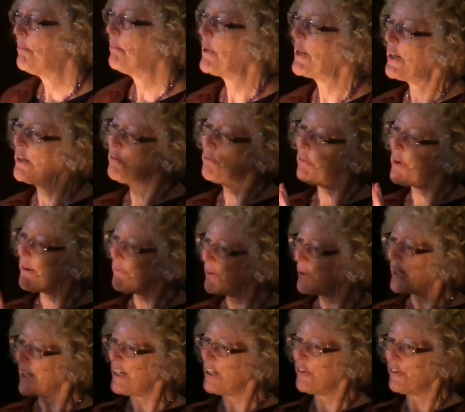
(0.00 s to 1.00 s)
But in
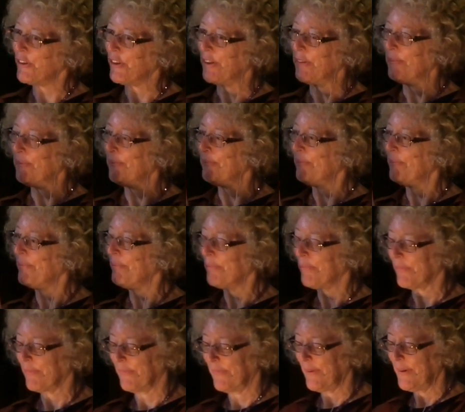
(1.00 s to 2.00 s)
Revelation,
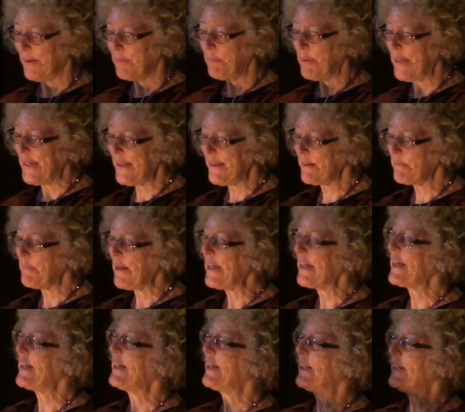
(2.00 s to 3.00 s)

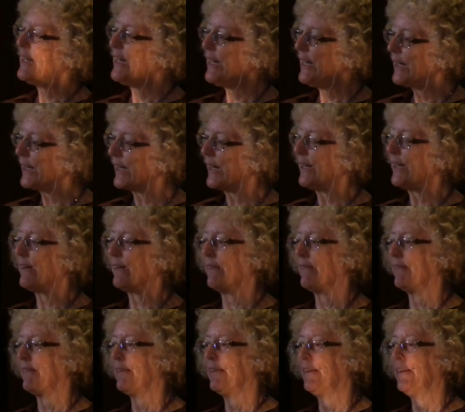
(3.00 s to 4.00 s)
peacemaking and healing
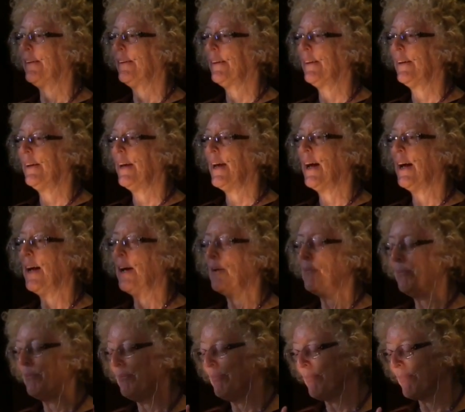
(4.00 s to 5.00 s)

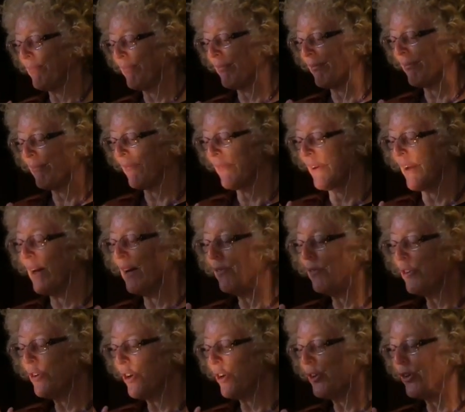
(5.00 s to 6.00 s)

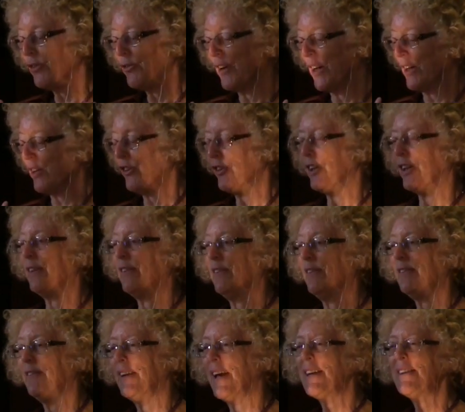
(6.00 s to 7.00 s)
of church
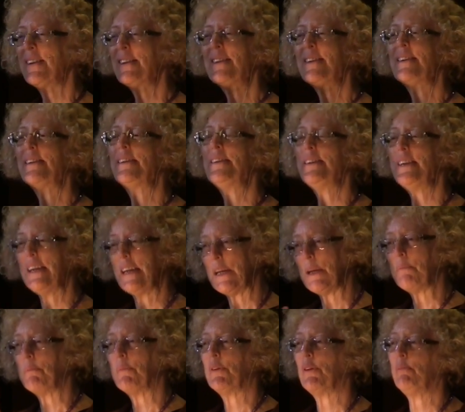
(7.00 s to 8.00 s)
function doesn't
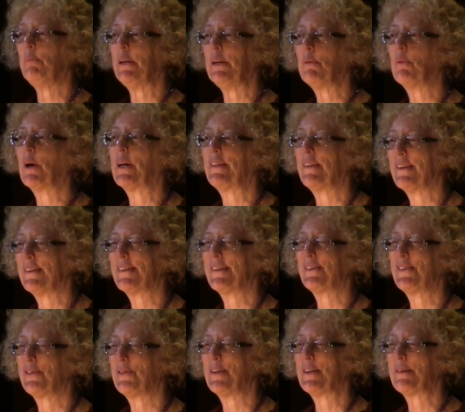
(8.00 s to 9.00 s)
seem to be what
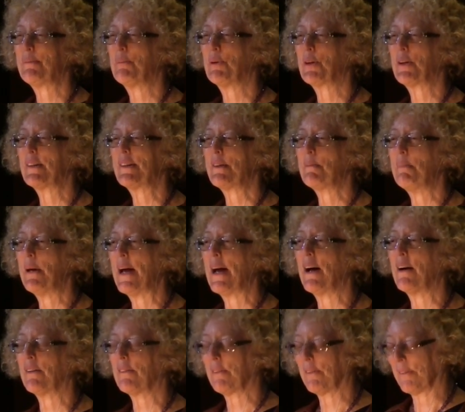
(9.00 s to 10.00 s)
this book is
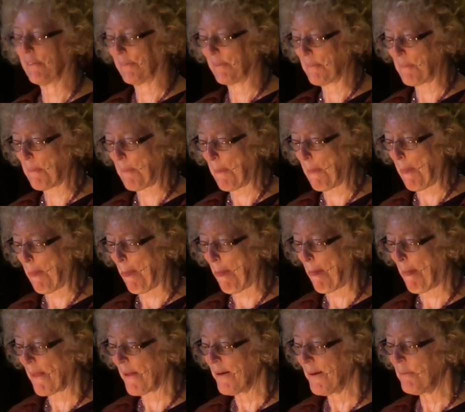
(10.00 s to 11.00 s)
about.
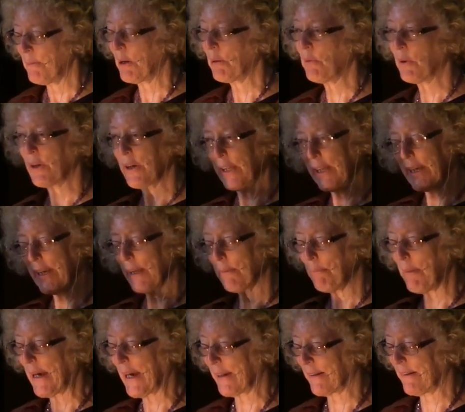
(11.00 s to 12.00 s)
But we're going to
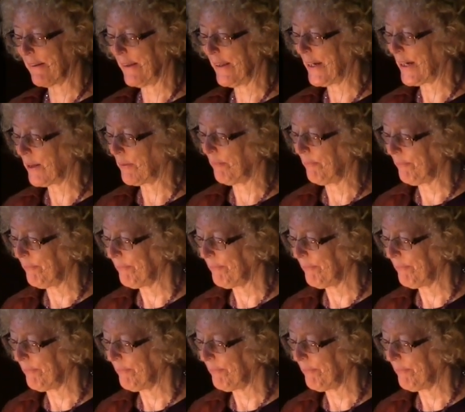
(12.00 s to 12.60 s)
get back to that.